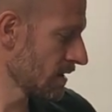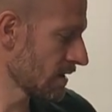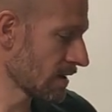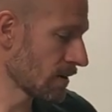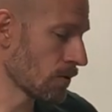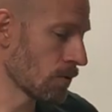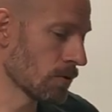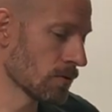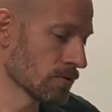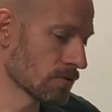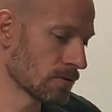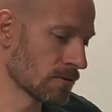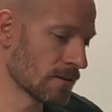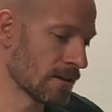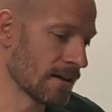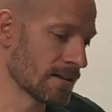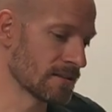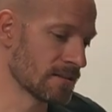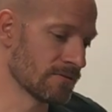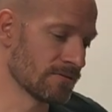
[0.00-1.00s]
And I also
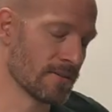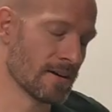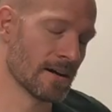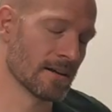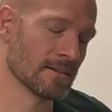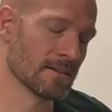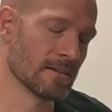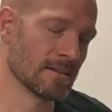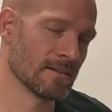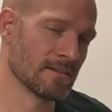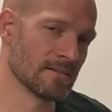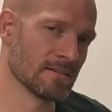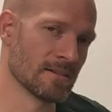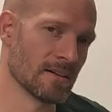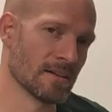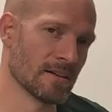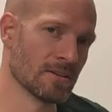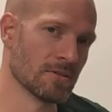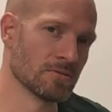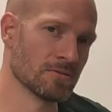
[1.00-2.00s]
like the fact that it
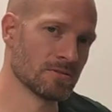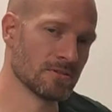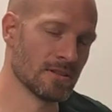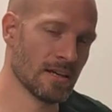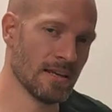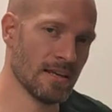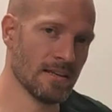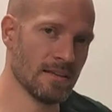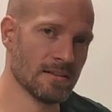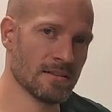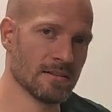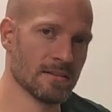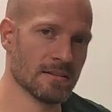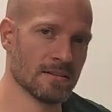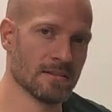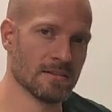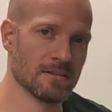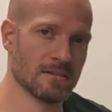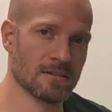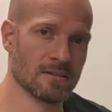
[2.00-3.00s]
can contain
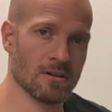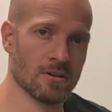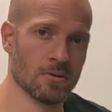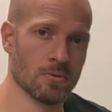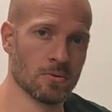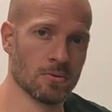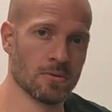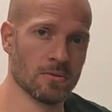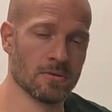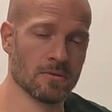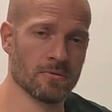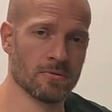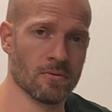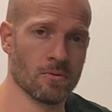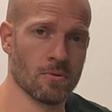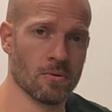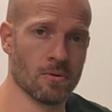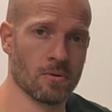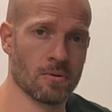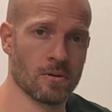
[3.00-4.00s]
the cold
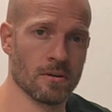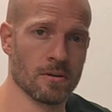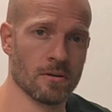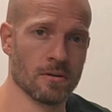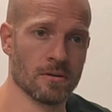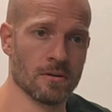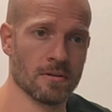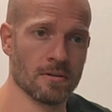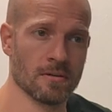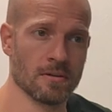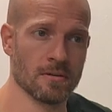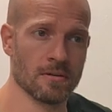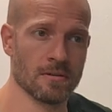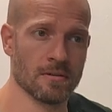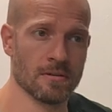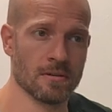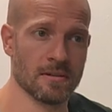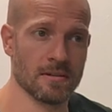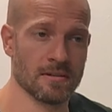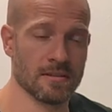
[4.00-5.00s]
for
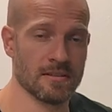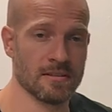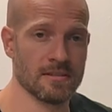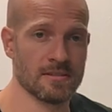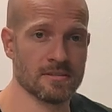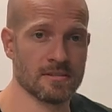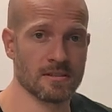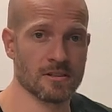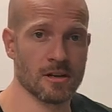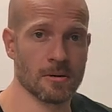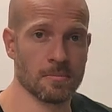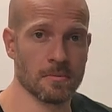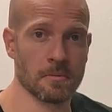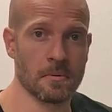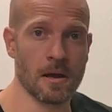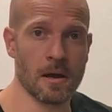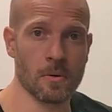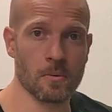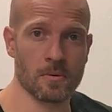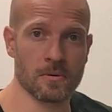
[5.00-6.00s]
at least a
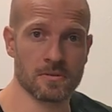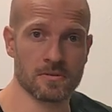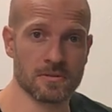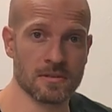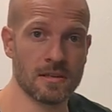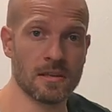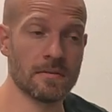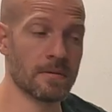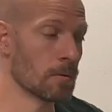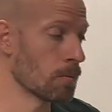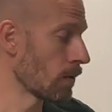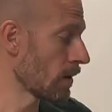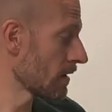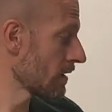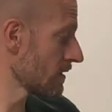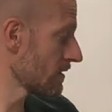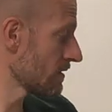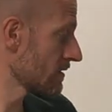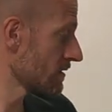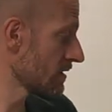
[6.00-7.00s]
couple of hours, even
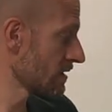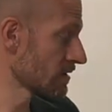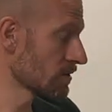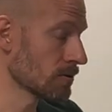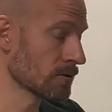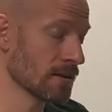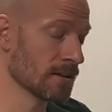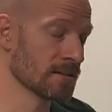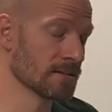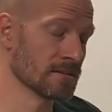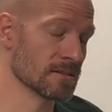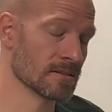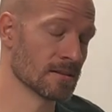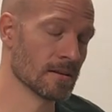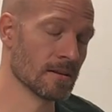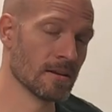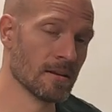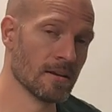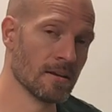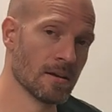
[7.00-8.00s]
when it's disconnected,
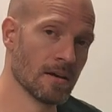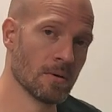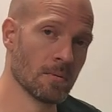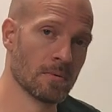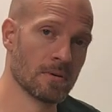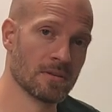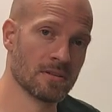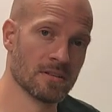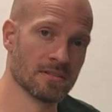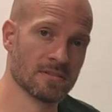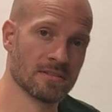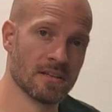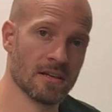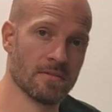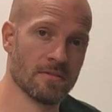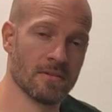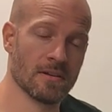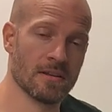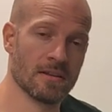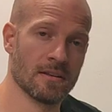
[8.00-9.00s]
when it doesn't
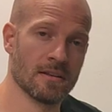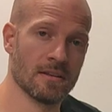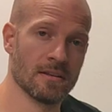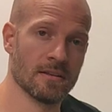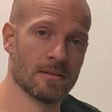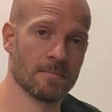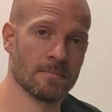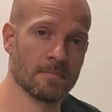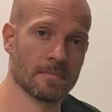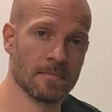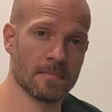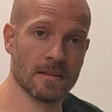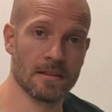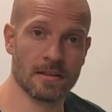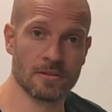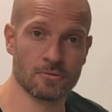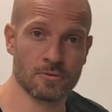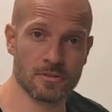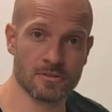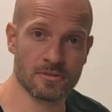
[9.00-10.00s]
have any
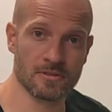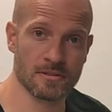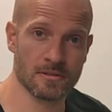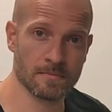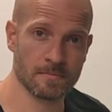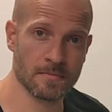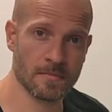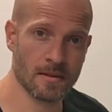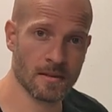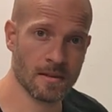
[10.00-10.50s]
electricity.